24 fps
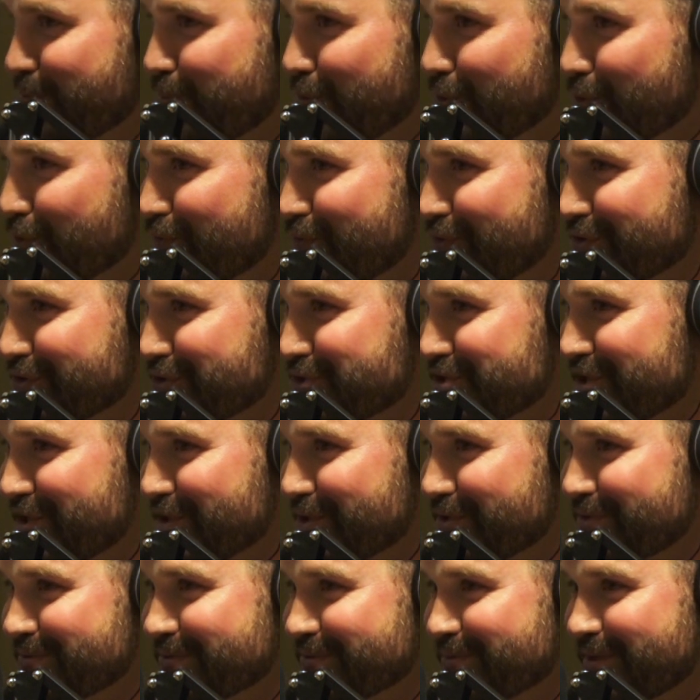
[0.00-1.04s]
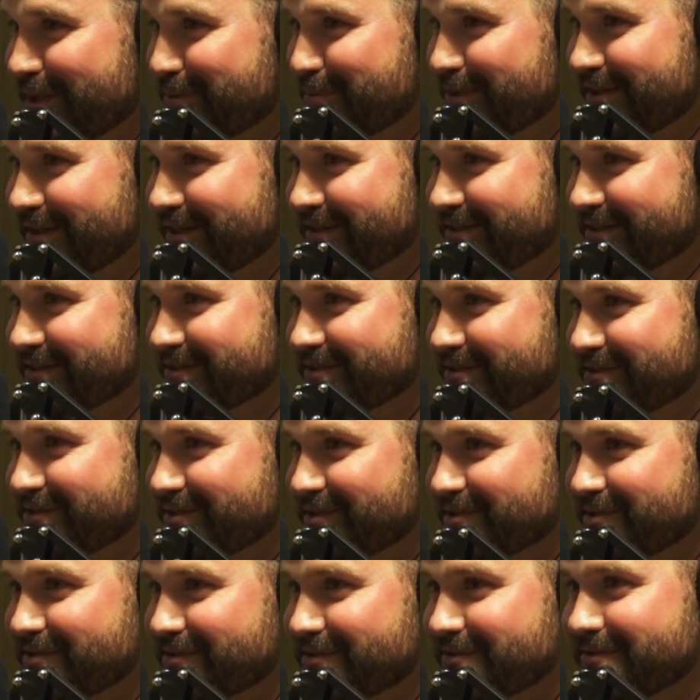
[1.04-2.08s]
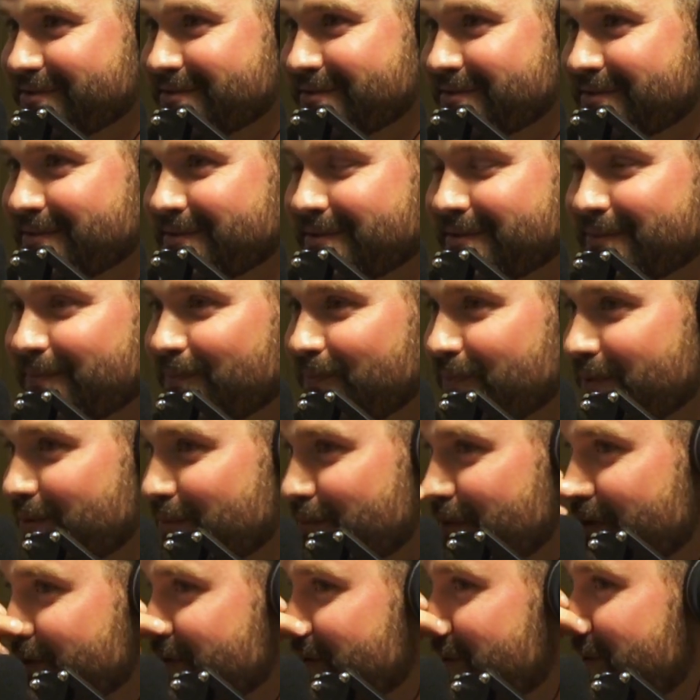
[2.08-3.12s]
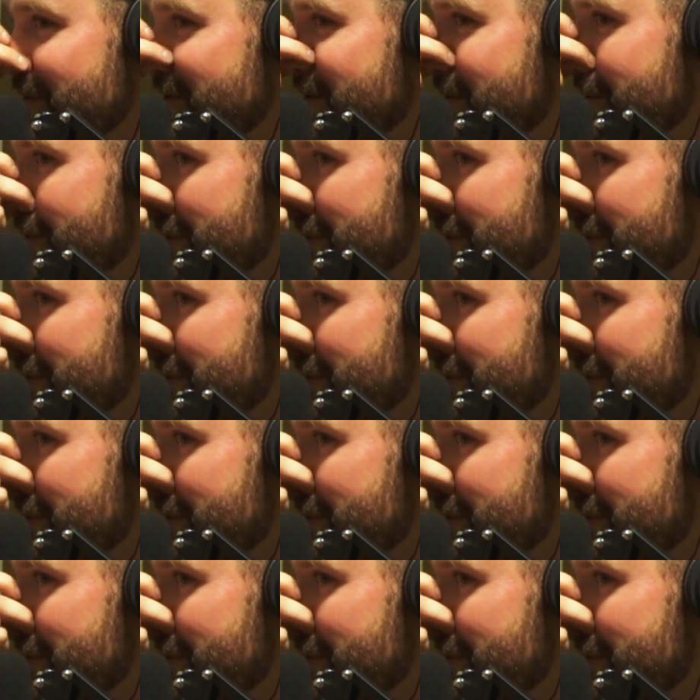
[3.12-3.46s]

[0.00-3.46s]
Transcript: pool full of Jello right behind us, just wrestling.